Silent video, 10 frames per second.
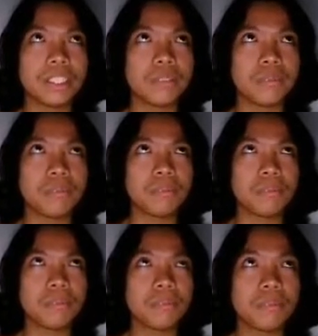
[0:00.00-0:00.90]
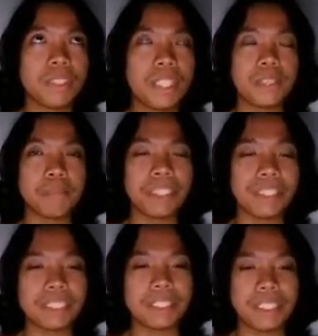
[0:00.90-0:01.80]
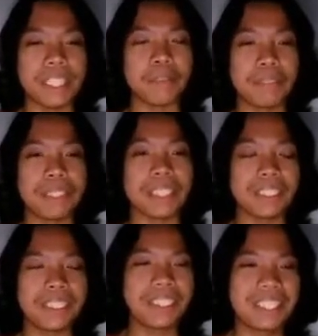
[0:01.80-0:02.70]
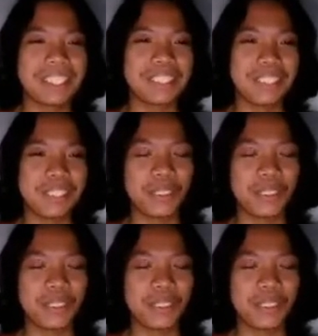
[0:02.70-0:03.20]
type. The family. So